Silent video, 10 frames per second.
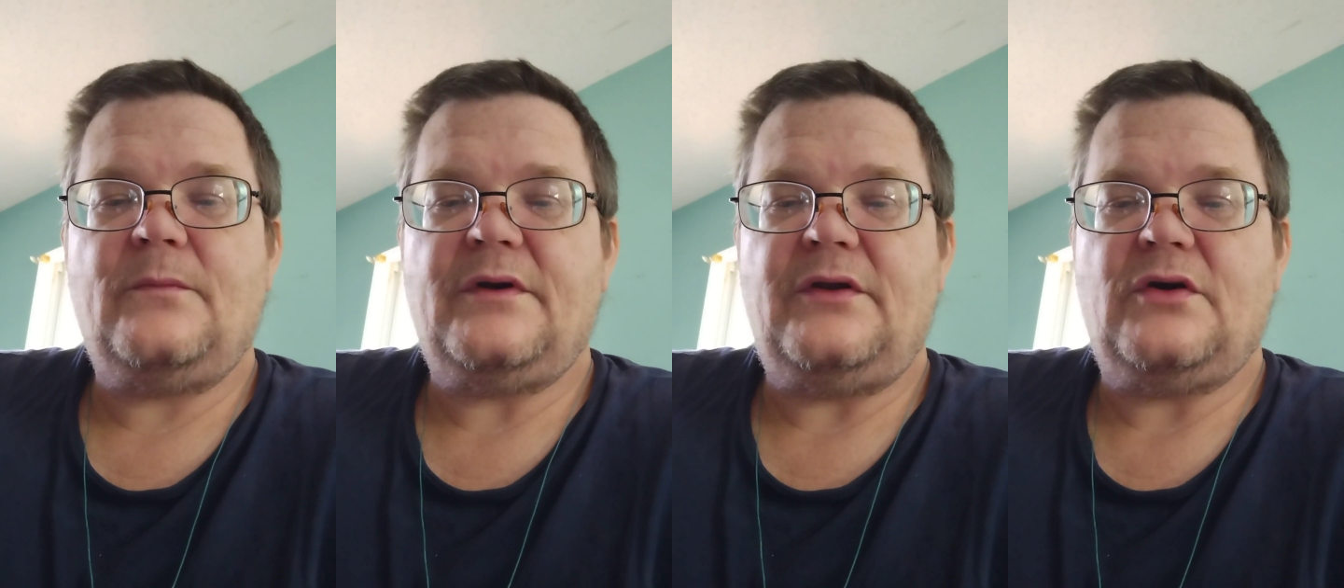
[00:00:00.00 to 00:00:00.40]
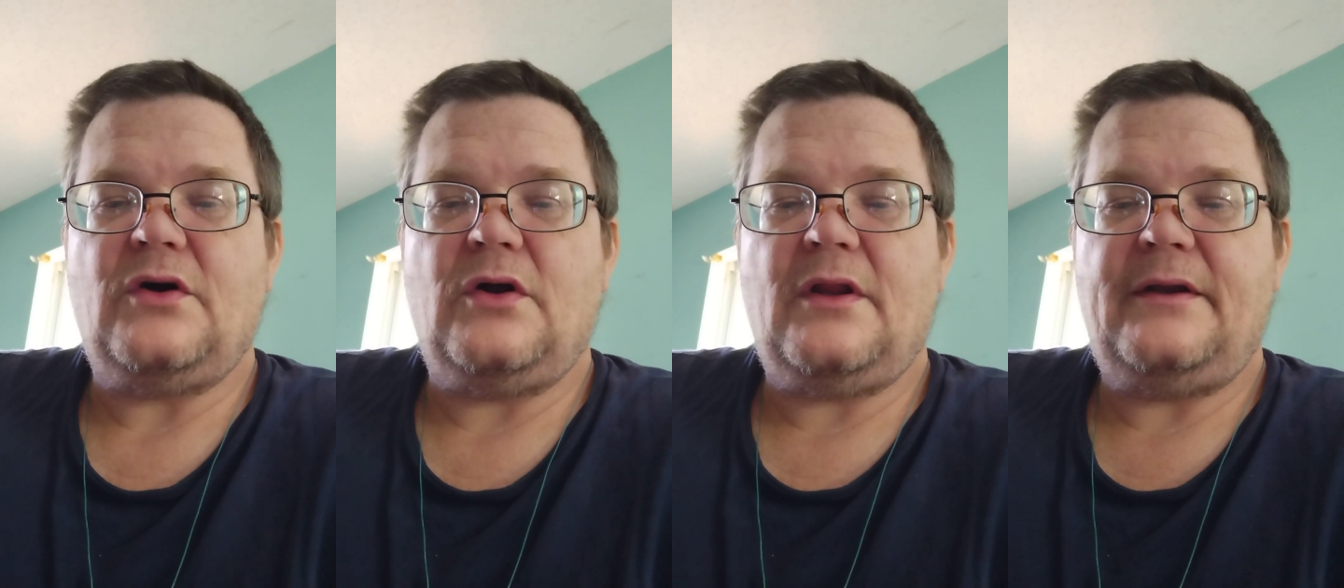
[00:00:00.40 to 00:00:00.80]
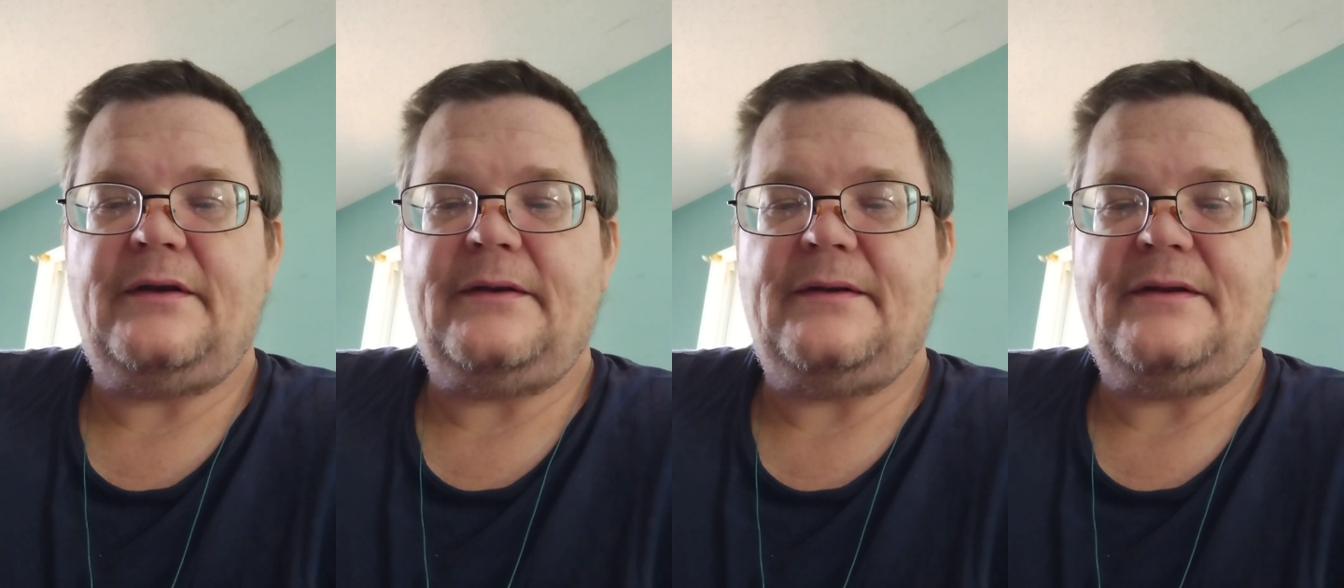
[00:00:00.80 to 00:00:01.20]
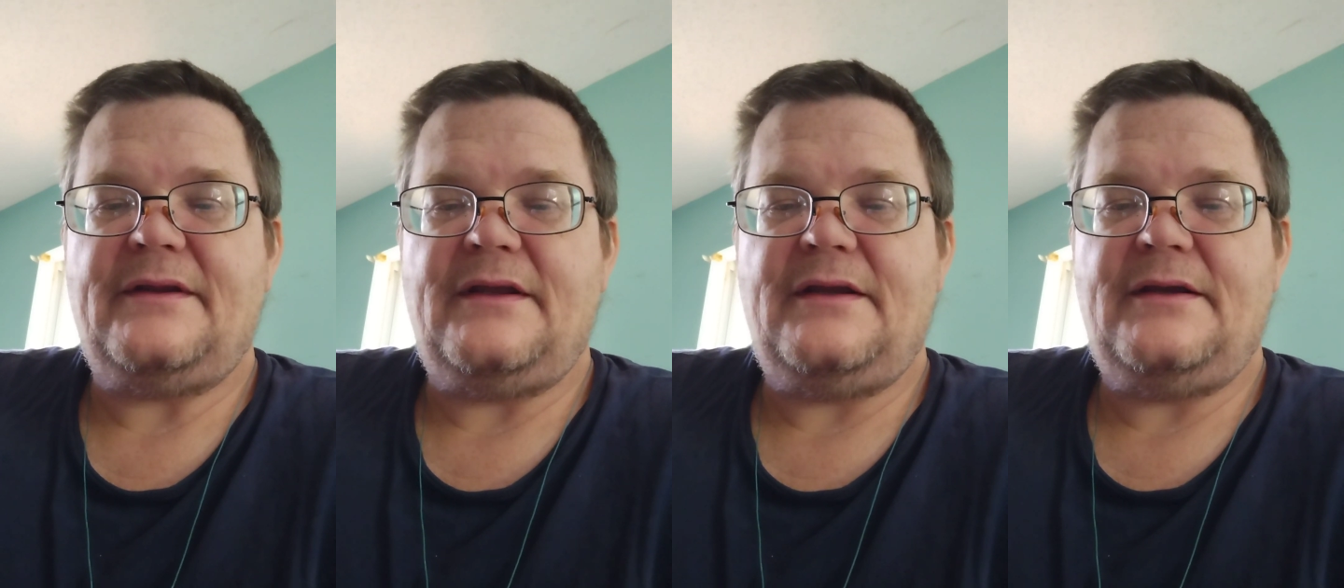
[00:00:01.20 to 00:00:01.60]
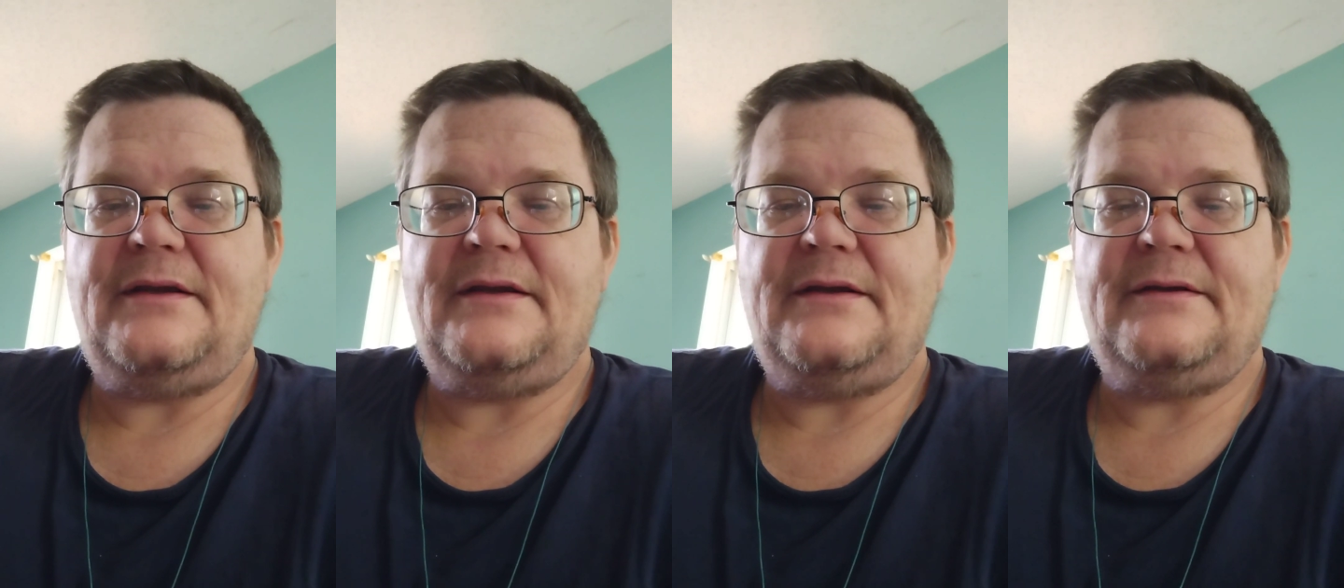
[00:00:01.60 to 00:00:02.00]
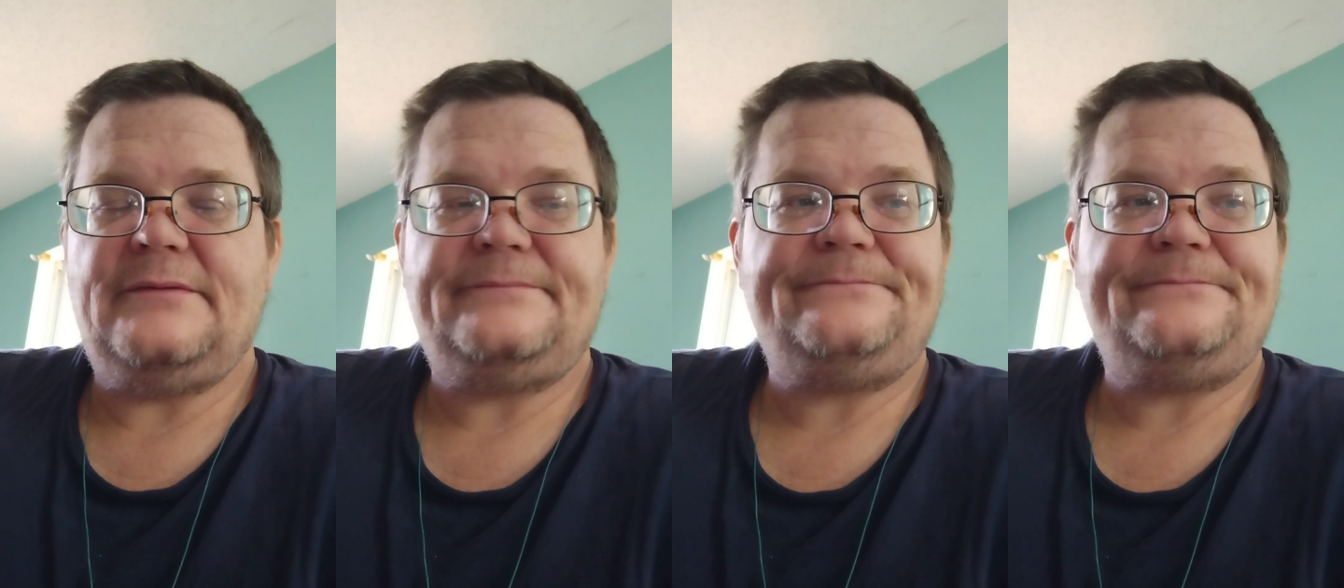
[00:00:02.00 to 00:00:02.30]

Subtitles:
what do you call it? The